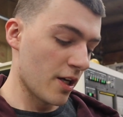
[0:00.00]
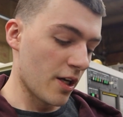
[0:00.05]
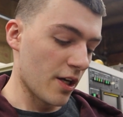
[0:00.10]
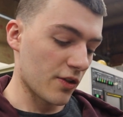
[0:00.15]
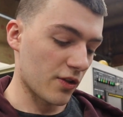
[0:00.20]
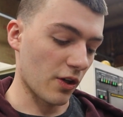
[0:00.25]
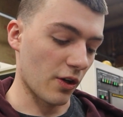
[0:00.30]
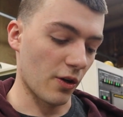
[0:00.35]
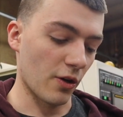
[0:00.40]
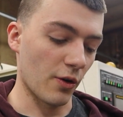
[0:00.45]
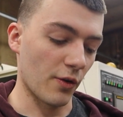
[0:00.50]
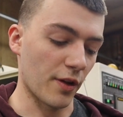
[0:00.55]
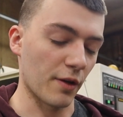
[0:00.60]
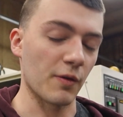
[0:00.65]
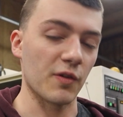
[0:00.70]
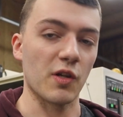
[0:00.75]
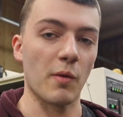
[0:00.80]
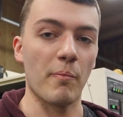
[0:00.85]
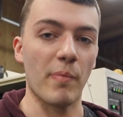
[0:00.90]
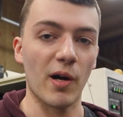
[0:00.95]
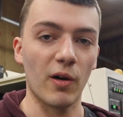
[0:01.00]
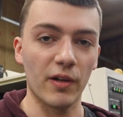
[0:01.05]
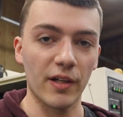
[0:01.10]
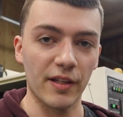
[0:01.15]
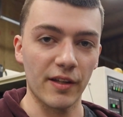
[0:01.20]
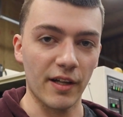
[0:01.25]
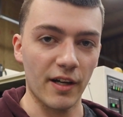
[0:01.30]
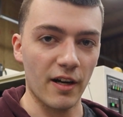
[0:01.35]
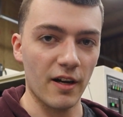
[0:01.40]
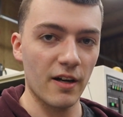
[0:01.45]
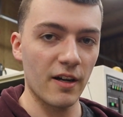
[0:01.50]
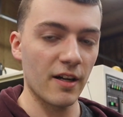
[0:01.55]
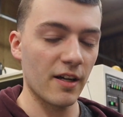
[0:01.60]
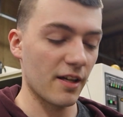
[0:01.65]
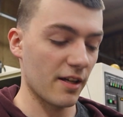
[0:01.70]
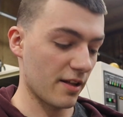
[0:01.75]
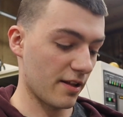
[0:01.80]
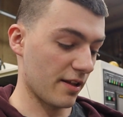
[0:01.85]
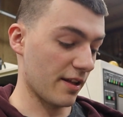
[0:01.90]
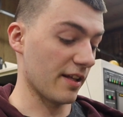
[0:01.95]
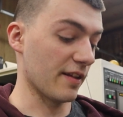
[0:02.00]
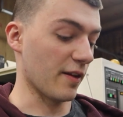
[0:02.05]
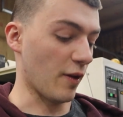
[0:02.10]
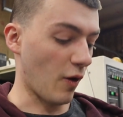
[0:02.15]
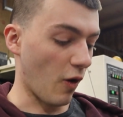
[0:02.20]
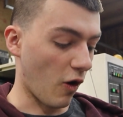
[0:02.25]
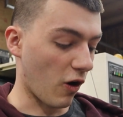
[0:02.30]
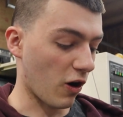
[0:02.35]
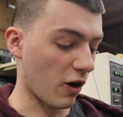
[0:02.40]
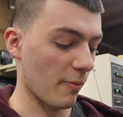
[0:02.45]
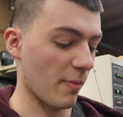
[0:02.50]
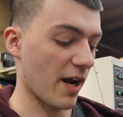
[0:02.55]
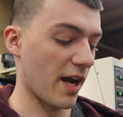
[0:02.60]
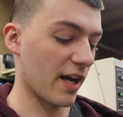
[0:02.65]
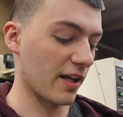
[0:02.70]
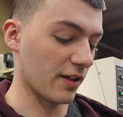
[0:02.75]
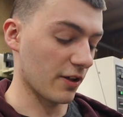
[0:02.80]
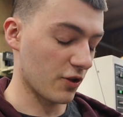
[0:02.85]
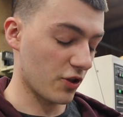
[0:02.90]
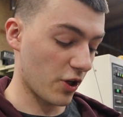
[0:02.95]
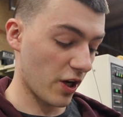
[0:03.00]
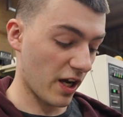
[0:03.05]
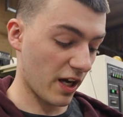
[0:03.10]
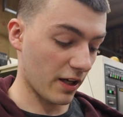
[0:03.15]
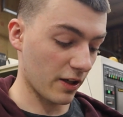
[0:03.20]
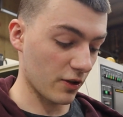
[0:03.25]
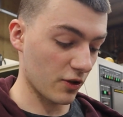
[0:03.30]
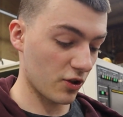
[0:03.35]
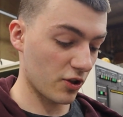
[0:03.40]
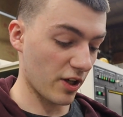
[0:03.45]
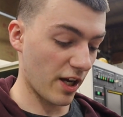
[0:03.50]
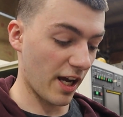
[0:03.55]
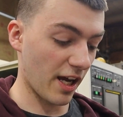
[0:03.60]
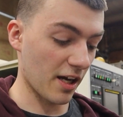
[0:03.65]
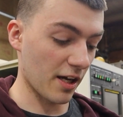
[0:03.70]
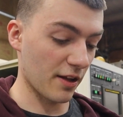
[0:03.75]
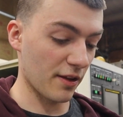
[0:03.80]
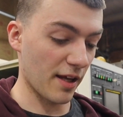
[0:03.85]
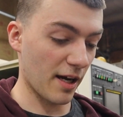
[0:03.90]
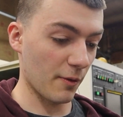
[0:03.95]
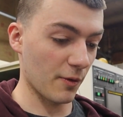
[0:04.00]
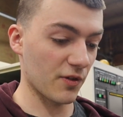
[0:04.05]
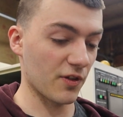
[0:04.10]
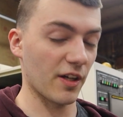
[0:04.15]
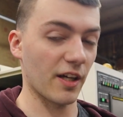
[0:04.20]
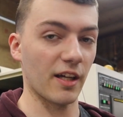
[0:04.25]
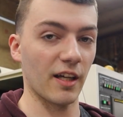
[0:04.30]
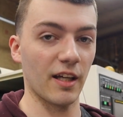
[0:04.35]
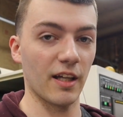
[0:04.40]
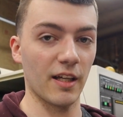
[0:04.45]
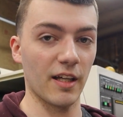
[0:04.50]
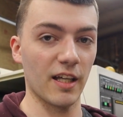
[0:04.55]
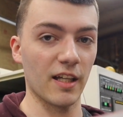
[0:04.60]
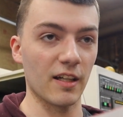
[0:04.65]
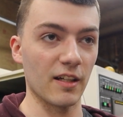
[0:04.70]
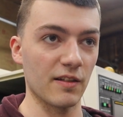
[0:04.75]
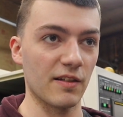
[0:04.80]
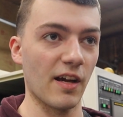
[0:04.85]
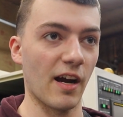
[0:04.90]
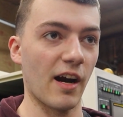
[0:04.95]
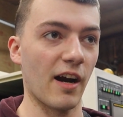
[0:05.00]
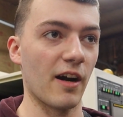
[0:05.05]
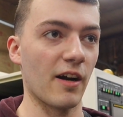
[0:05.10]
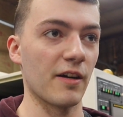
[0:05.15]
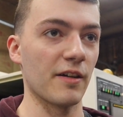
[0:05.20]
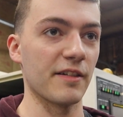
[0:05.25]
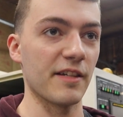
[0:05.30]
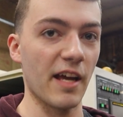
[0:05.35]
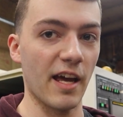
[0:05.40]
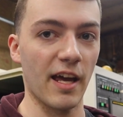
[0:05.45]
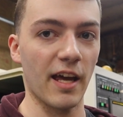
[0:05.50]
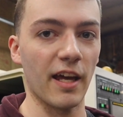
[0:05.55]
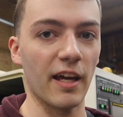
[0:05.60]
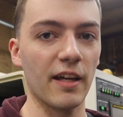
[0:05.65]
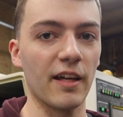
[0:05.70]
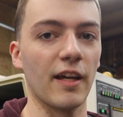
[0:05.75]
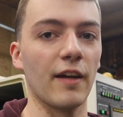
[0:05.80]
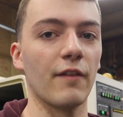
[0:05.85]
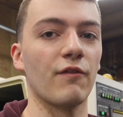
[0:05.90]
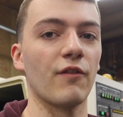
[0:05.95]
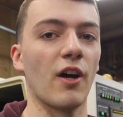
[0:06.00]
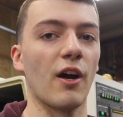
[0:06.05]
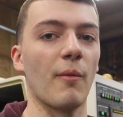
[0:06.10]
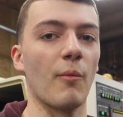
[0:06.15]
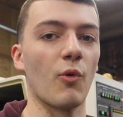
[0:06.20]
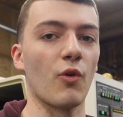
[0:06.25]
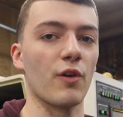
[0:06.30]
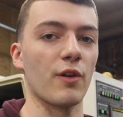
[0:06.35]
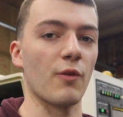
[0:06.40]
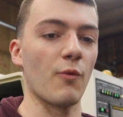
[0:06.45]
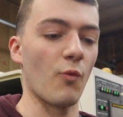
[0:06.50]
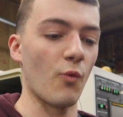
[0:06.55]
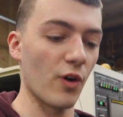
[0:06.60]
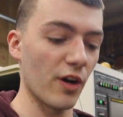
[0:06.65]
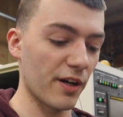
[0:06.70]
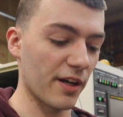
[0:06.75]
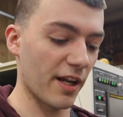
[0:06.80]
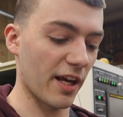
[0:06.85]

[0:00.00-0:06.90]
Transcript: So there was a belt in there, in the arm I had to change, and that was like an entire day, if not more than one